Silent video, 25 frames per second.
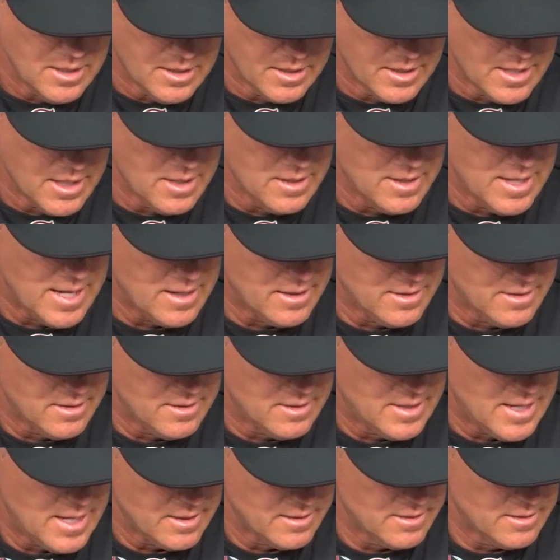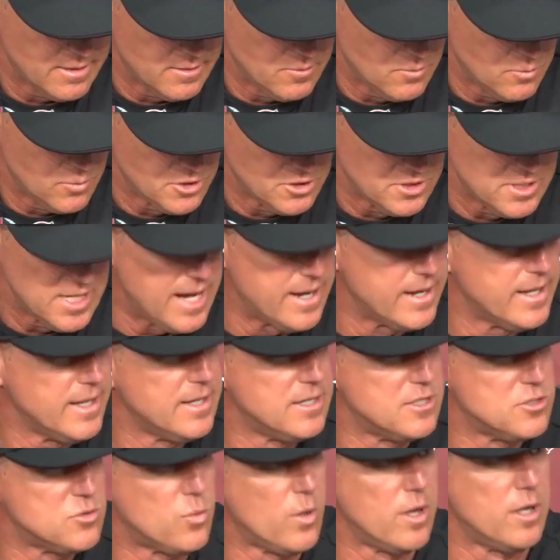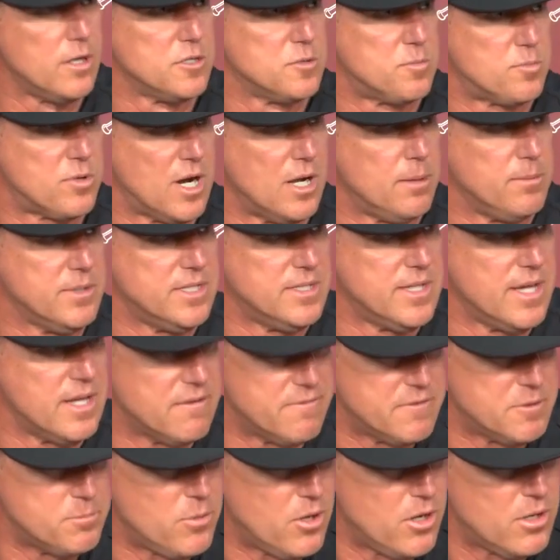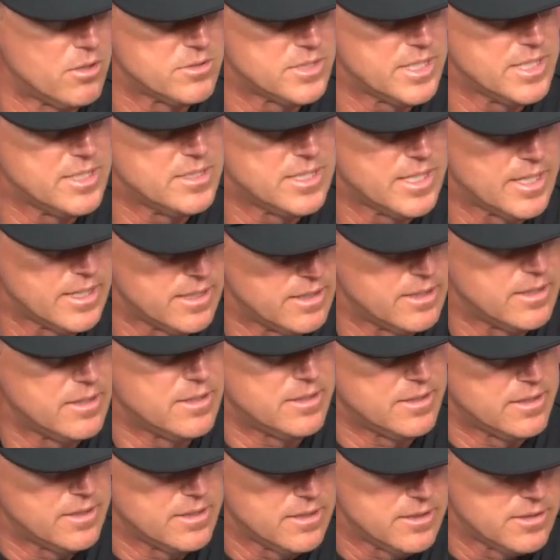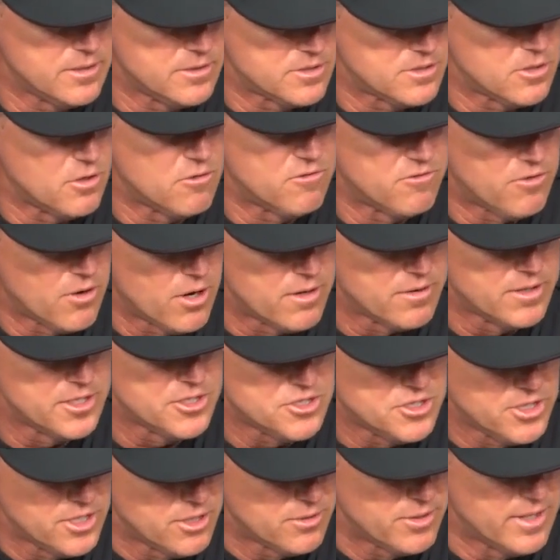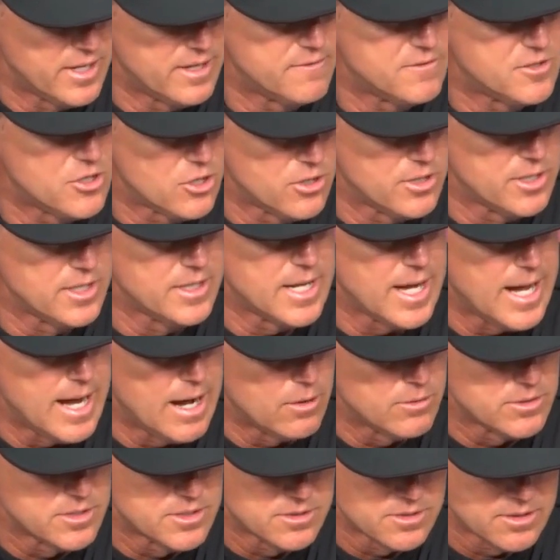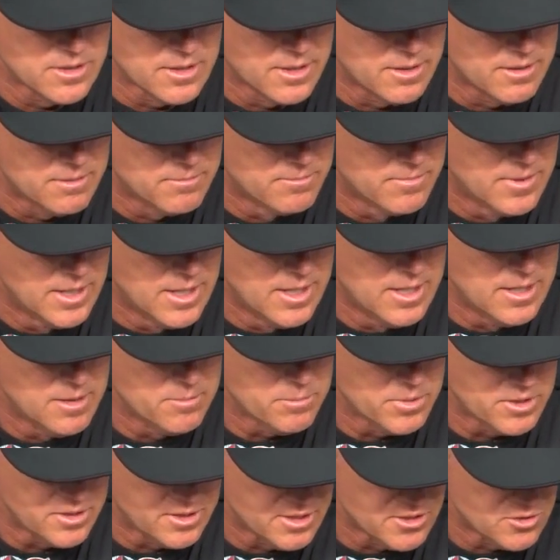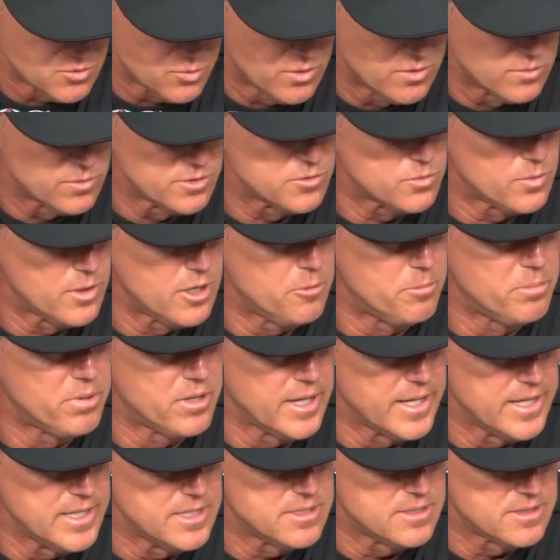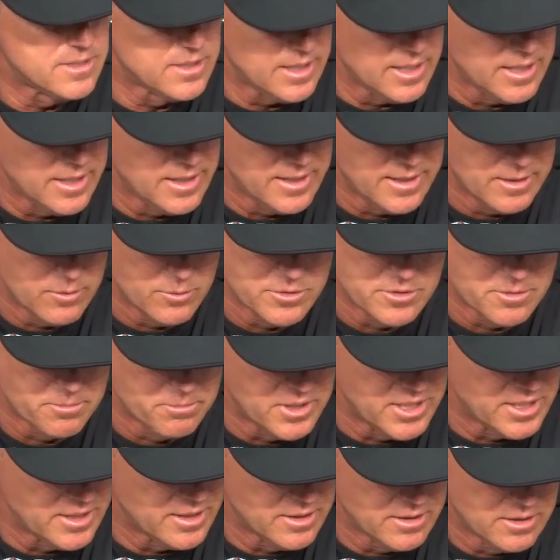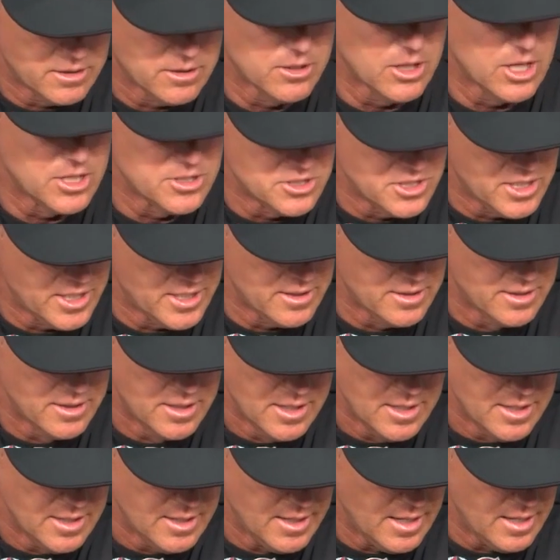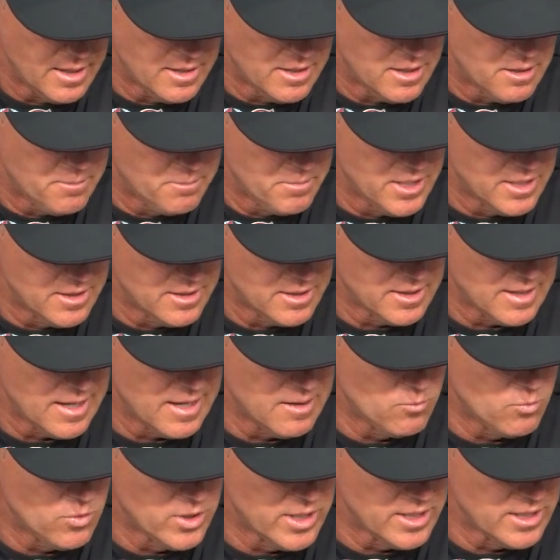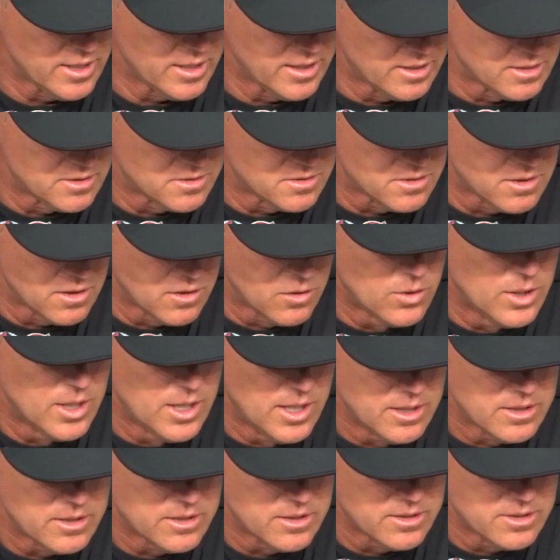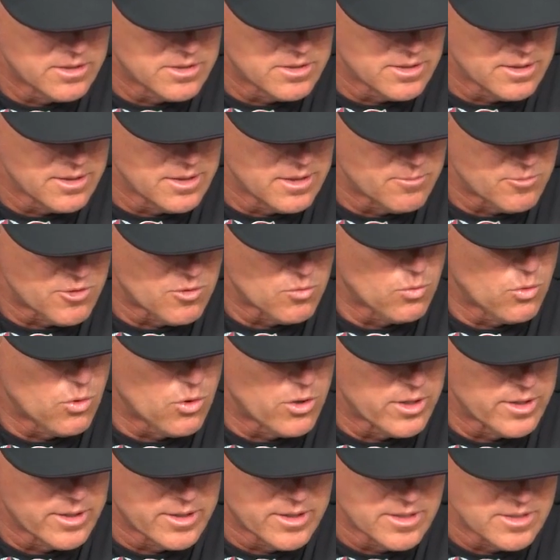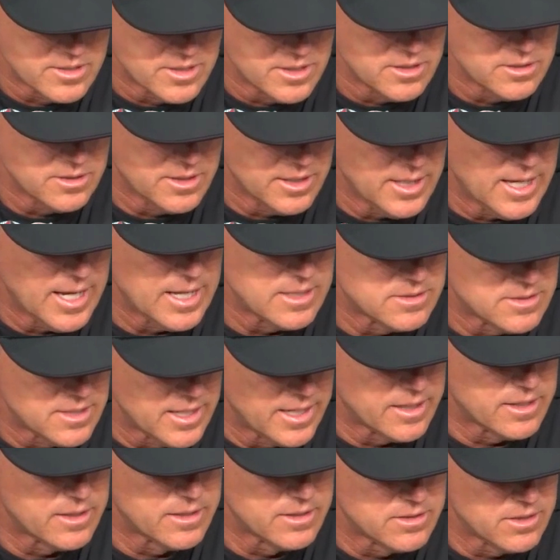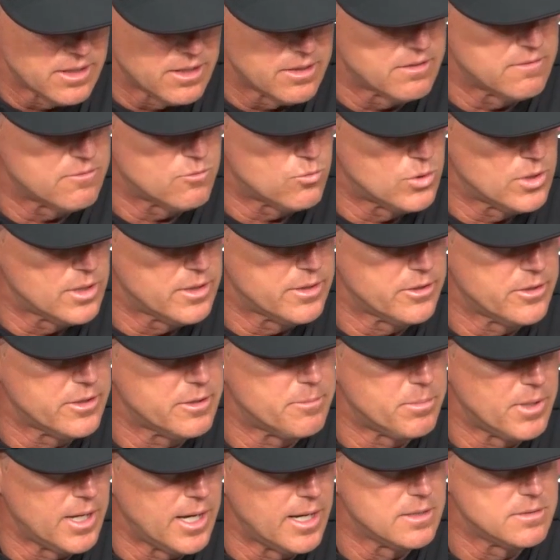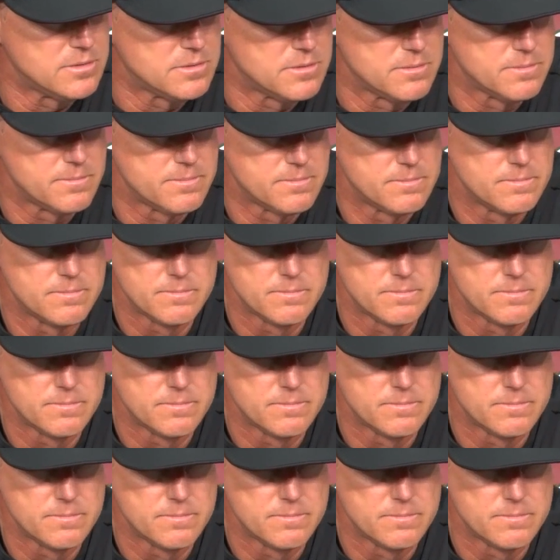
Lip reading: Again, that was not hit as well as probably 10 of the balls he's hit so far this year that have turned into outs. But this one was well placed, and it was a big clutch hit. Ended up being the game-winning hit, so good to see him rewarded because he has taken a ton of really good at-bats.